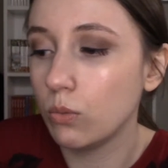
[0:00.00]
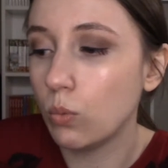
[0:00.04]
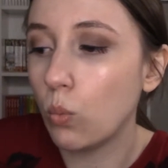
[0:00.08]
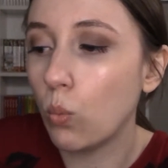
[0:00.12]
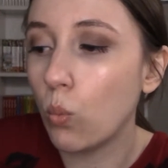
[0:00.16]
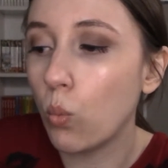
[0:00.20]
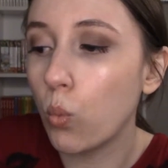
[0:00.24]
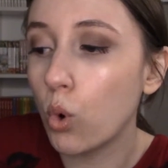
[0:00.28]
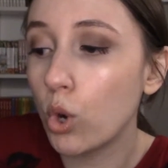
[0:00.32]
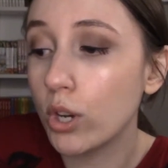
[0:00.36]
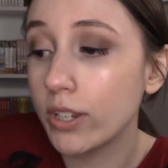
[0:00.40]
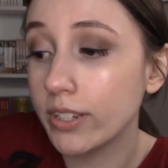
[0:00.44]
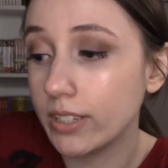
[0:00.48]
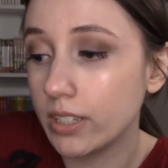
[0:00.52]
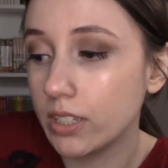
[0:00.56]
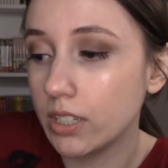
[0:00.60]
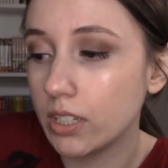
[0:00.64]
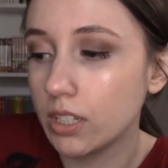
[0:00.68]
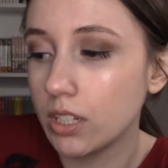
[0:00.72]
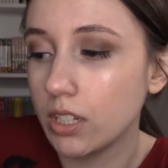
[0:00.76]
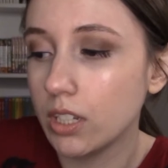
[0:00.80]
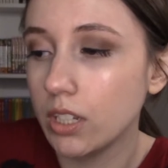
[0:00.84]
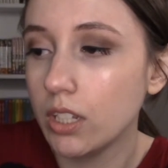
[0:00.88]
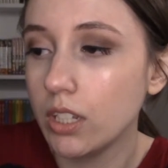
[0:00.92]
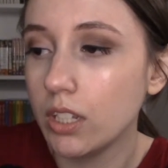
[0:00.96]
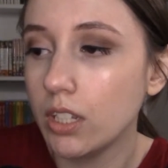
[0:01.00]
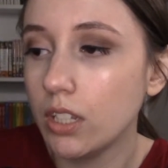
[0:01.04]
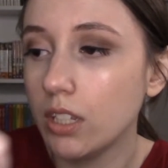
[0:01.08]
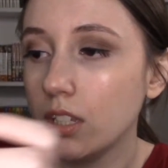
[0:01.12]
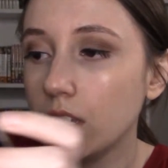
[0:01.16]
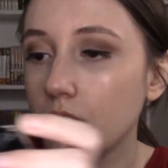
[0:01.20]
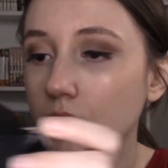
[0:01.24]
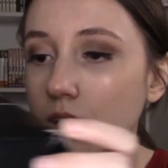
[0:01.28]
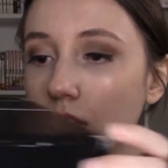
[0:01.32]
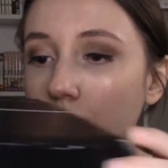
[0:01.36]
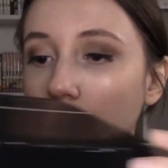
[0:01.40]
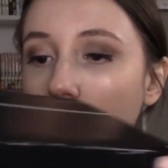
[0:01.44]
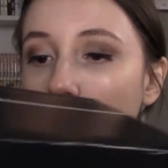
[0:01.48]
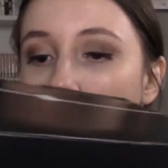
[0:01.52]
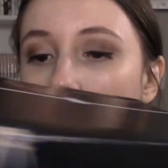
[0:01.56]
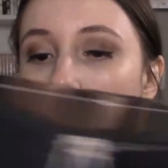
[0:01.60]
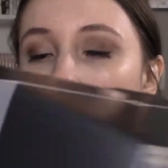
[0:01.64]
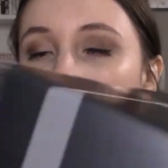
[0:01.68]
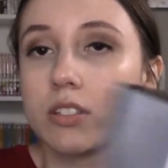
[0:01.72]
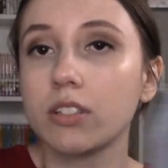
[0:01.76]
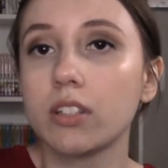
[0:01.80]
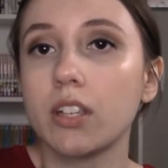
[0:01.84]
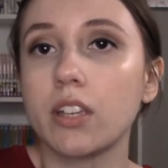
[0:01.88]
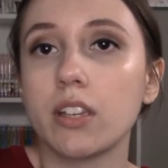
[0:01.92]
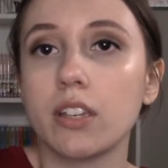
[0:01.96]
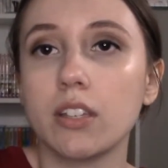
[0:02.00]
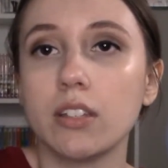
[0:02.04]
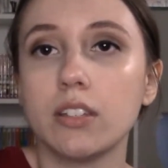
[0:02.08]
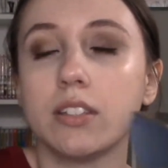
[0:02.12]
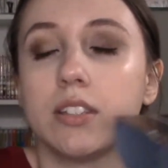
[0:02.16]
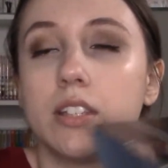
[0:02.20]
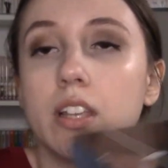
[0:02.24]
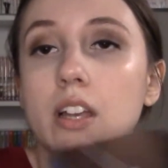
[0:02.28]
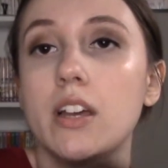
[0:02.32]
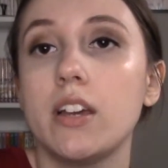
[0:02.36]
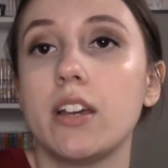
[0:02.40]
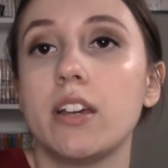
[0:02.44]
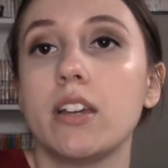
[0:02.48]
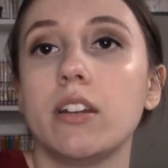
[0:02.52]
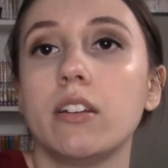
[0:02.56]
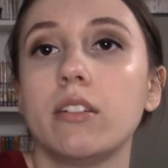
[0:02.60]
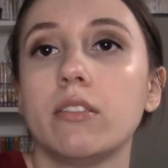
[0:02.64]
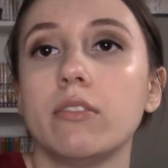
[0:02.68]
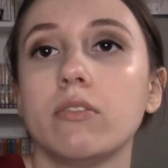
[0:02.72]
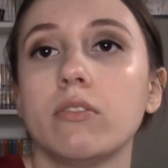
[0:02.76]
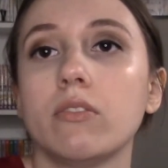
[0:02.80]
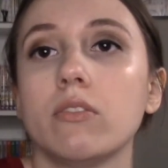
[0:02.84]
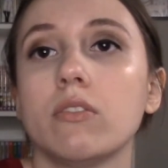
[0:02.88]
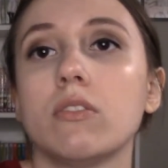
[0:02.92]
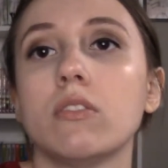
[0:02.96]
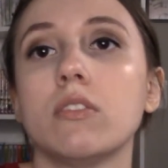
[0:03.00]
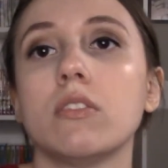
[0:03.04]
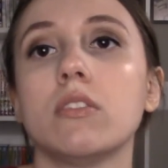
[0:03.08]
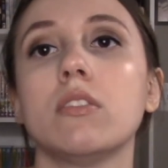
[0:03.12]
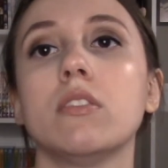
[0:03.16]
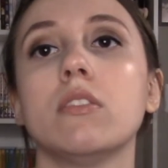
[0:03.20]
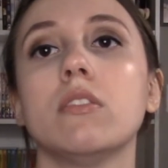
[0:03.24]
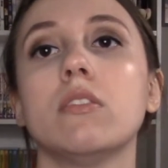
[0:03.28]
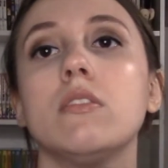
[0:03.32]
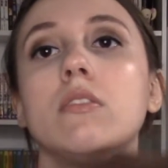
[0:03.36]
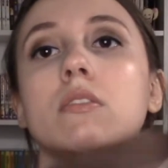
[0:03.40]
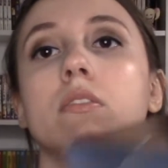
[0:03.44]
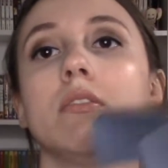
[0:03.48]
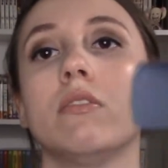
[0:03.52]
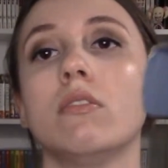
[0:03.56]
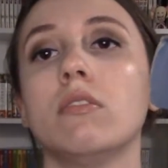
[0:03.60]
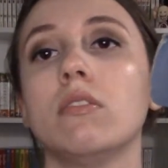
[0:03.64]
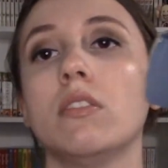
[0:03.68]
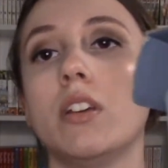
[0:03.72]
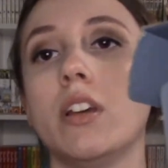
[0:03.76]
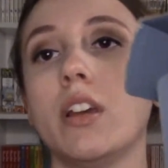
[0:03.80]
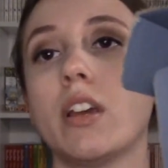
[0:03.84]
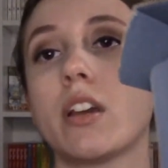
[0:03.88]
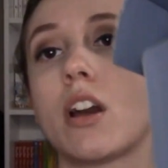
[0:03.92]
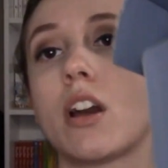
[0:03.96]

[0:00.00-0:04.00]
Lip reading: what it looks like inside, it